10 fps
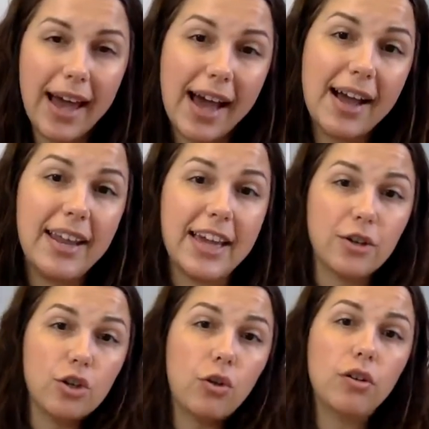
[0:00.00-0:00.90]
we had
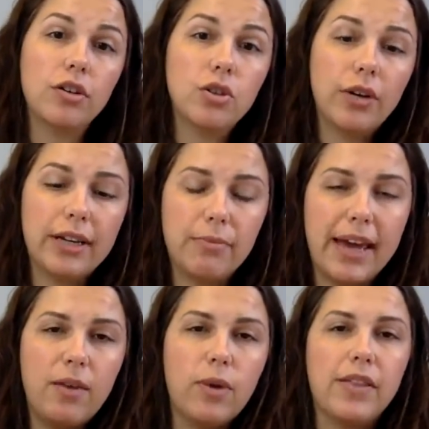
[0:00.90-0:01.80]
a shoulder joint
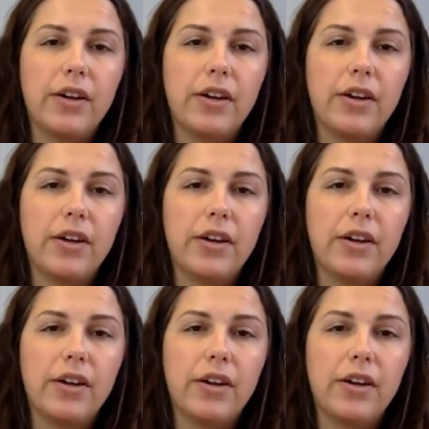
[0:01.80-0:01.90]
pain,